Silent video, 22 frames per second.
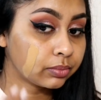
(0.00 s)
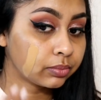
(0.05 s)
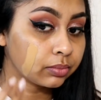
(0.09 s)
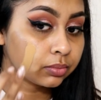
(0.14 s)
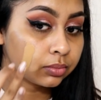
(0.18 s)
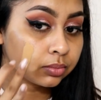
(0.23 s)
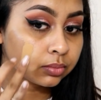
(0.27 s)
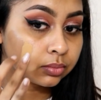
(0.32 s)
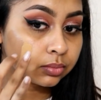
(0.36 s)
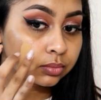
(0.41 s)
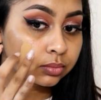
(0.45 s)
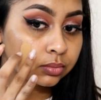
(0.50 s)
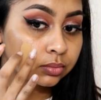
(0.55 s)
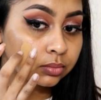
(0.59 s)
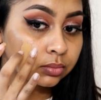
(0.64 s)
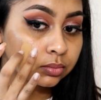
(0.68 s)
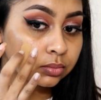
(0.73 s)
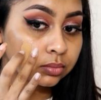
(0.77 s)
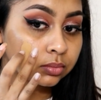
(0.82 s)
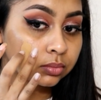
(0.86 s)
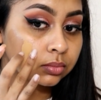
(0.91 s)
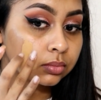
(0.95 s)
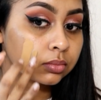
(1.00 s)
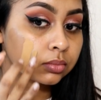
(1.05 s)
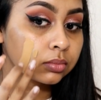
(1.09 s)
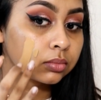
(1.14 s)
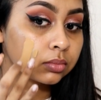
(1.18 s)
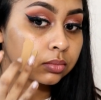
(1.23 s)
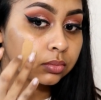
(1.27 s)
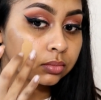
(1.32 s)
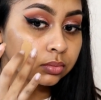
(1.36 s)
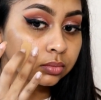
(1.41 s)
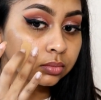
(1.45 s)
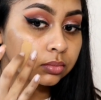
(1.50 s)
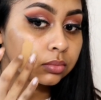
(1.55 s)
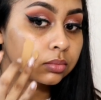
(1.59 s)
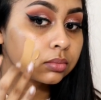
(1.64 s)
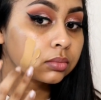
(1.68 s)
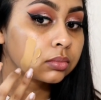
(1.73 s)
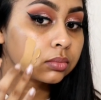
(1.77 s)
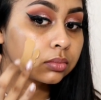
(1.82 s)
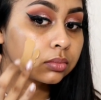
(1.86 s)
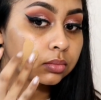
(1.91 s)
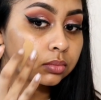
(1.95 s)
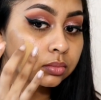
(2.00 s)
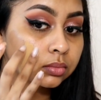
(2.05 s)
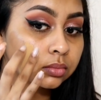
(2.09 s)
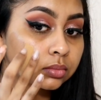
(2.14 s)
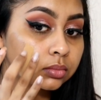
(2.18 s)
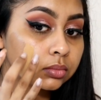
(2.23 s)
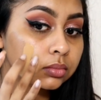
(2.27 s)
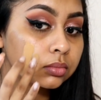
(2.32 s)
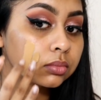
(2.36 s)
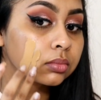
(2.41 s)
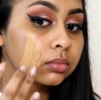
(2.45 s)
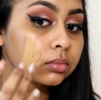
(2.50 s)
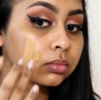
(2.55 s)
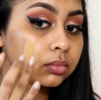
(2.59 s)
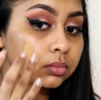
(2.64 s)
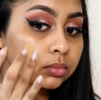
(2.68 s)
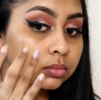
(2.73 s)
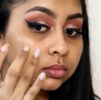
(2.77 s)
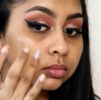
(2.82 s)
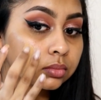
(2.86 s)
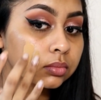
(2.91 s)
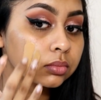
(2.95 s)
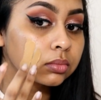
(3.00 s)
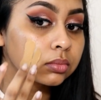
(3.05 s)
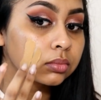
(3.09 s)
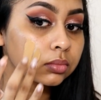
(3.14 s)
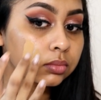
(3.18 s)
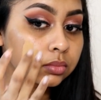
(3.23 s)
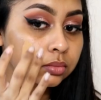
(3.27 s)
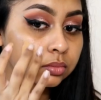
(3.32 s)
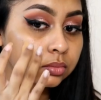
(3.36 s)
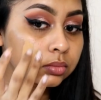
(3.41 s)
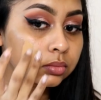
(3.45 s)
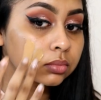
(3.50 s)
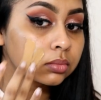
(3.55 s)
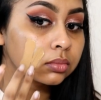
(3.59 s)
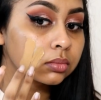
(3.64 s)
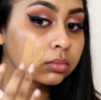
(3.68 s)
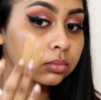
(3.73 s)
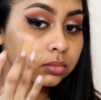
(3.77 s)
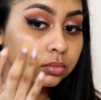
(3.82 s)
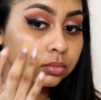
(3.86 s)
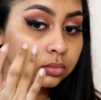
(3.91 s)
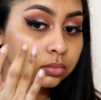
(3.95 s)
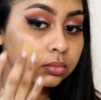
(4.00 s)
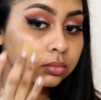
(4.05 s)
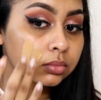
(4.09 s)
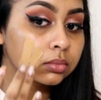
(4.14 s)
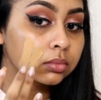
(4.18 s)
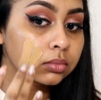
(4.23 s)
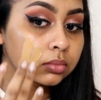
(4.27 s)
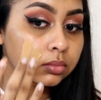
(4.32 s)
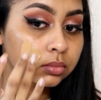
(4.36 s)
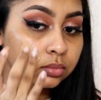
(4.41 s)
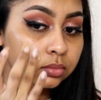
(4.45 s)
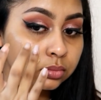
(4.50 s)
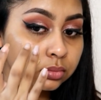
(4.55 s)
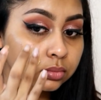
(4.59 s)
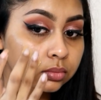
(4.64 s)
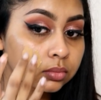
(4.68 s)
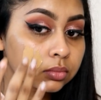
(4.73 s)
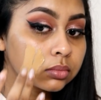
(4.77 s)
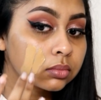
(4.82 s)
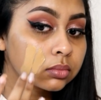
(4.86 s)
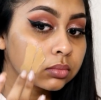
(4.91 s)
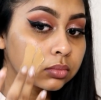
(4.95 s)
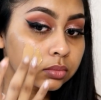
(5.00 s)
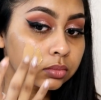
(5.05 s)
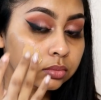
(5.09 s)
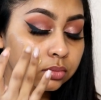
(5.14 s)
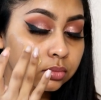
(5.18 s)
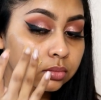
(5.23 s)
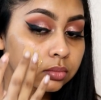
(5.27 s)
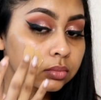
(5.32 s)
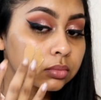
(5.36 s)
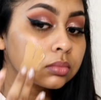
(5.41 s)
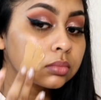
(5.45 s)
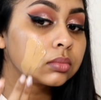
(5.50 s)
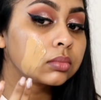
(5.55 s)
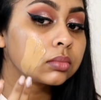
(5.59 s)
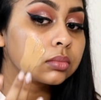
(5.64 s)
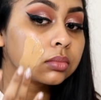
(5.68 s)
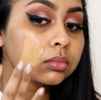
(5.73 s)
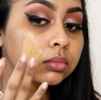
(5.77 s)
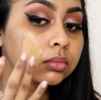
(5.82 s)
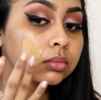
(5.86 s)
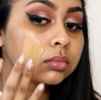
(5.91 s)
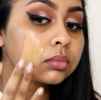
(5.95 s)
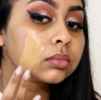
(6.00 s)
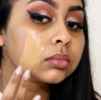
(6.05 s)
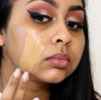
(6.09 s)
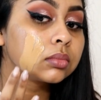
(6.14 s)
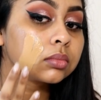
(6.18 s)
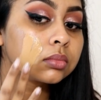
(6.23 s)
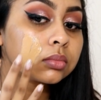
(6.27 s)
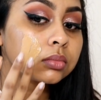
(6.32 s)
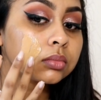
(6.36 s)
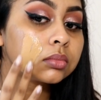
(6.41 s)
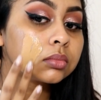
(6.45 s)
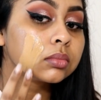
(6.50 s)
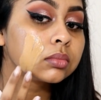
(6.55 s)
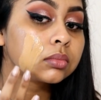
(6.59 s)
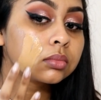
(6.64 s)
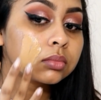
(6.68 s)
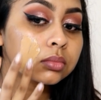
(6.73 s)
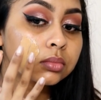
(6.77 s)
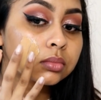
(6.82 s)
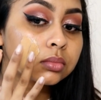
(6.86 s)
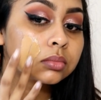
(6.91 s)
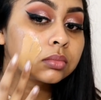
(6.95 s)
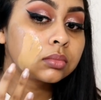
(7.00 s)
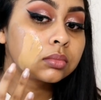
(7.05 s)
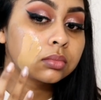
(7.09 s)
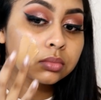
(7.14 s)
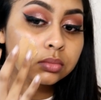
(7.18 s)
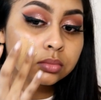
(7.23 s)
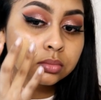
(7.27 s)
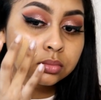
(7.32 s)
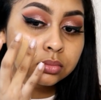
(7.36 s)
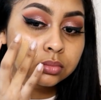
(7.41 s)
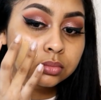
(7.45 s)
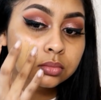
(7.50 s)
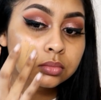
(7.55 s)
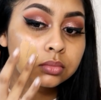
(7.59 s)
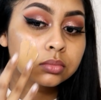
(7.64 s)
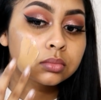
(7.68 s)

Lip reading: Nothing is said.